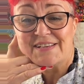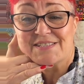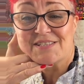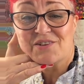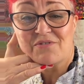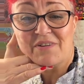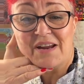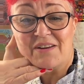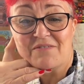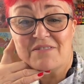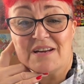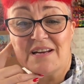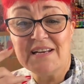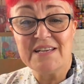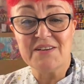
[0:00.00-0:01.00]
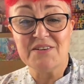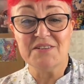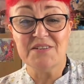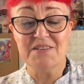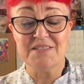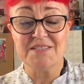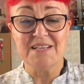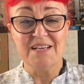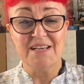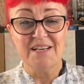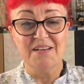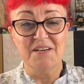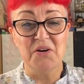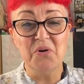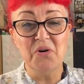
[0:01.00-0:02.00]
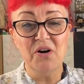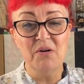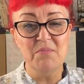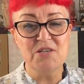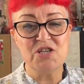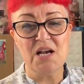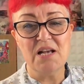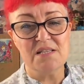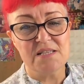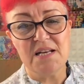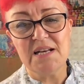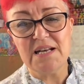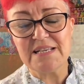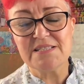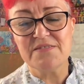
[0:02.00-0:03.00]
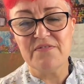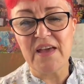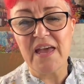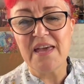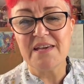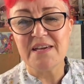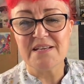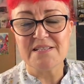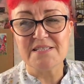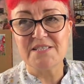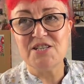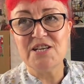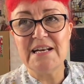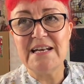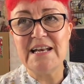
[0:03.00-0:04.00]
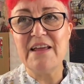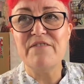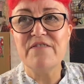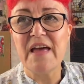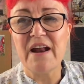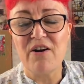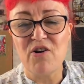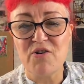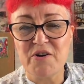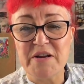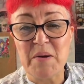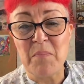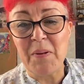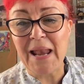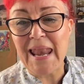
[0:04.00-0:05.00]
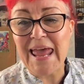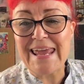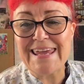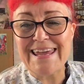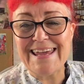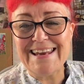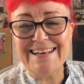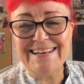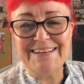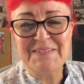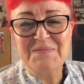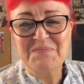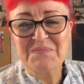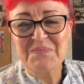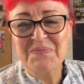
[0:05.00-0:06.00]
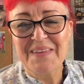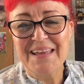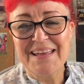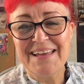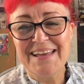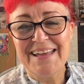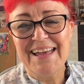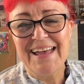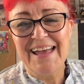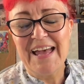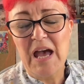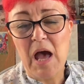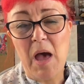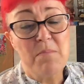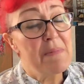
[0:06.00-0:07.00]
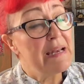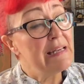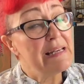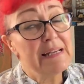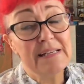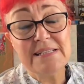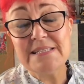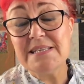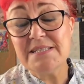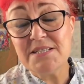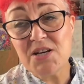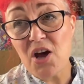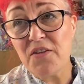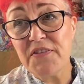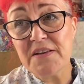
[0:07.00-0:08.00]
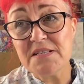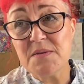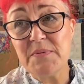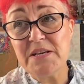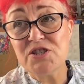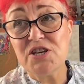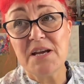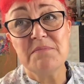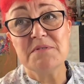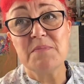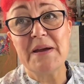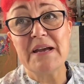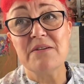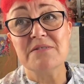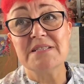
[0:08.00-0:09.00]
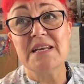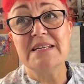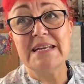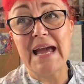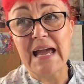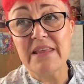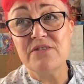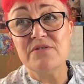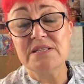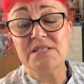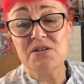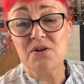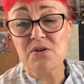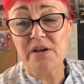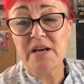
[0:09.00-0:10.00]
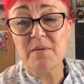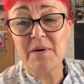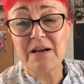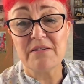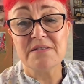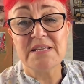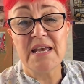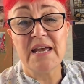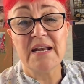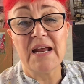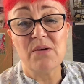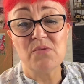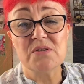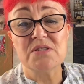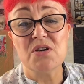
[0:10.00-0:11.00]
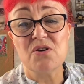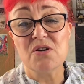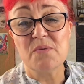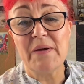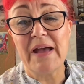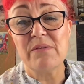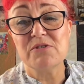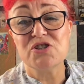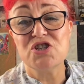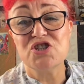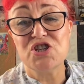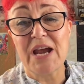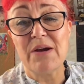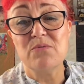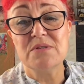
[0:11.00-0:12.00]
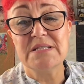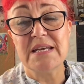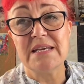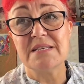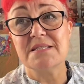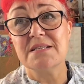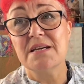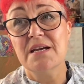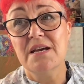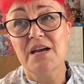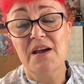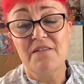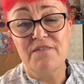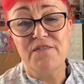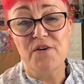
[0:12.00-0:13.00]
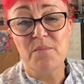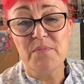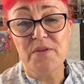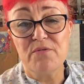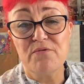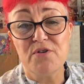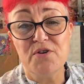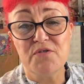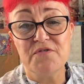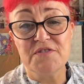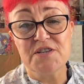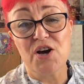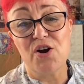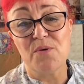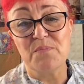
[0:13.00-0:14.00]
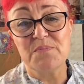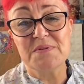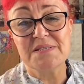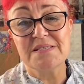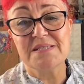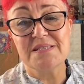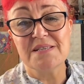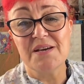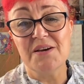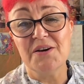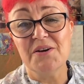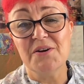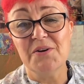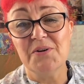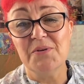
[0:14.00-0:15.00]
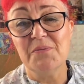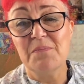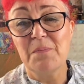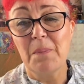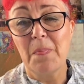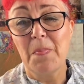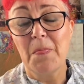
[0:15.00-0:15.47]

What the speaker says: That's great. Really good. Oh, Michelle's in Las Vegas. Do you live there or are you playing? Mental illness is nothing to be ashamed about, and neither is talking about it. And I will shout it from the rooftops. So,